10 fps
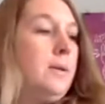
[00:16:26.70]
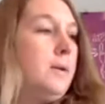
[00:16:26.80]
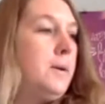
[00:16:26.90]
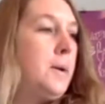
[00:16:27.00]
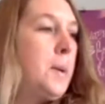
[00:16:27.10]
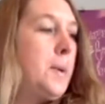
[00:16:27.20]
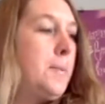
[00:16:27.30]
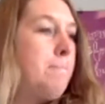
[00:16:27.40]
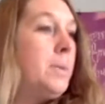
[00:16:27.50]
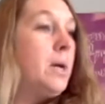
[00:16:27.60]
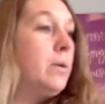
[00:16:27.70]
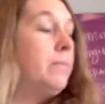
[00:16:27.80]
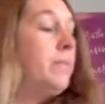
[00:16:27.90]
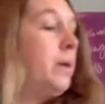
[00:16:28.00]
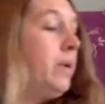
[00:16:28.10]

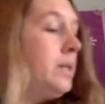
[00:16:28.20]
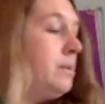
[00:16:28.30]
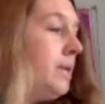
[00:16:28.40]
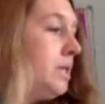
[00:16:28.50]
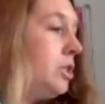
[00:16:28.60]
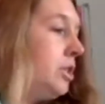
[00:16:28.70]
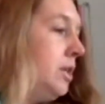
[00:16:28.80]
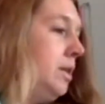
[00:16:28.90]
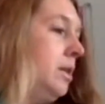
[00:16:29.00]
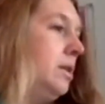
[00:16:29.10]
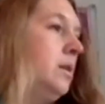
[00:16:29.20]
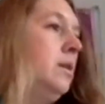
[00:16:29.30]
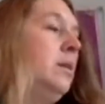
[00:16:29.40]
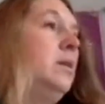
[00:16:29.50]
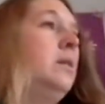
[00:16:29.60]
Oh, I want to mention
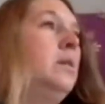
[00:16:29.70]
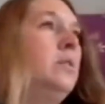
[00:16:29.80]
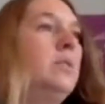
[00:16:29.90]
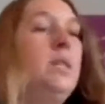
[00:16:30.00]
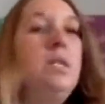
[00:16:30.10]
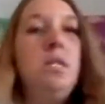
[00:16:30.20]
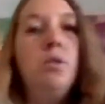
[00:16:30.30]
doTERRA's new